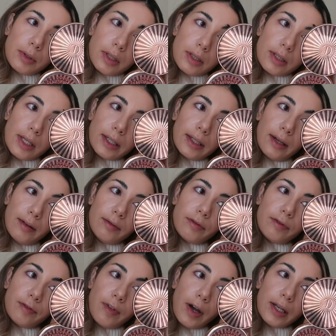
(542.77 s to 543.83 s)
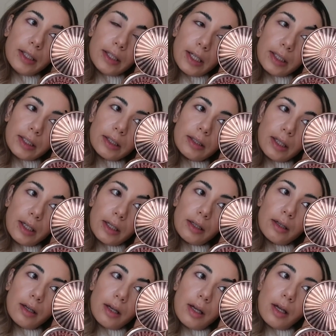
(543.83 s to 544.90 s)
because i can't find anything
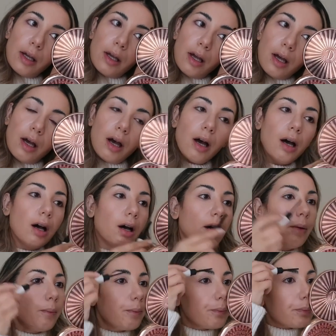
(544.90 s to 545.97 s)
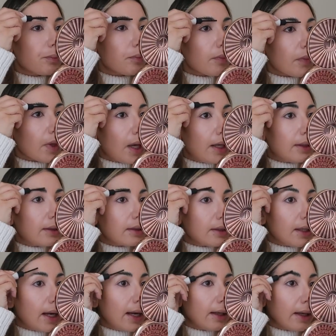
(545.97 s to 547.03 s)
um and
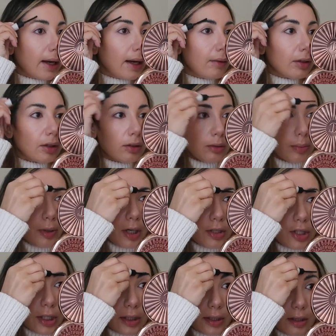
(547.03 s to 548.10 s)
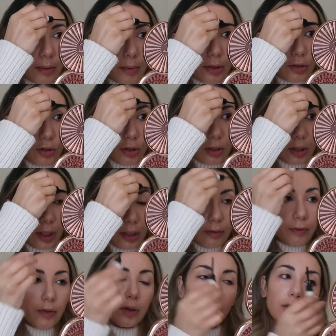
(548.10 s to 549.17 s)
then i have another project as i mentioned like
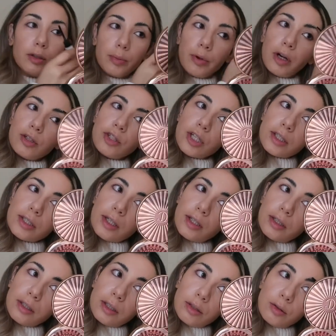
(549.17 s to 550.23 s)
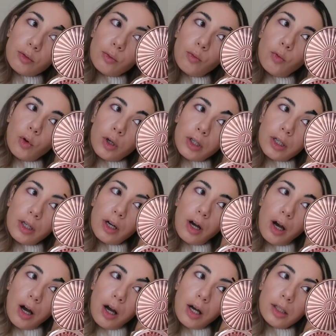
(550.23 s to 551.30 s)
few other projects that i need to work
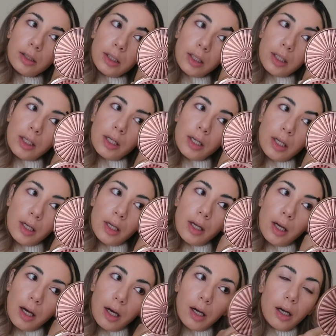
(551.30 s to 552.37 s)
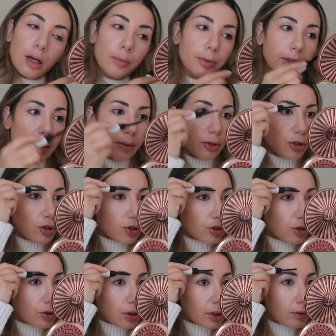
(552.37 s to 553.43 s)
on uh, pretty
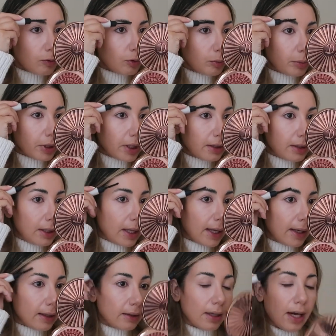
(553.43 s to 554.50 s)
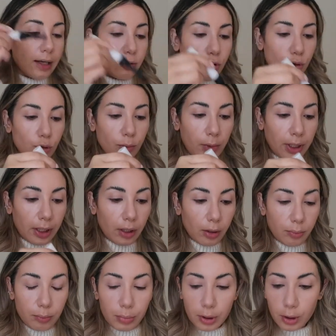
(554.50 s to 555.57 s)
much it will be a day attached to my
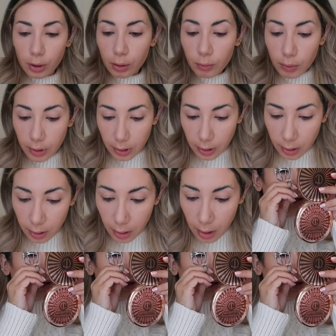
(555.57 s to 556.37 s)
computer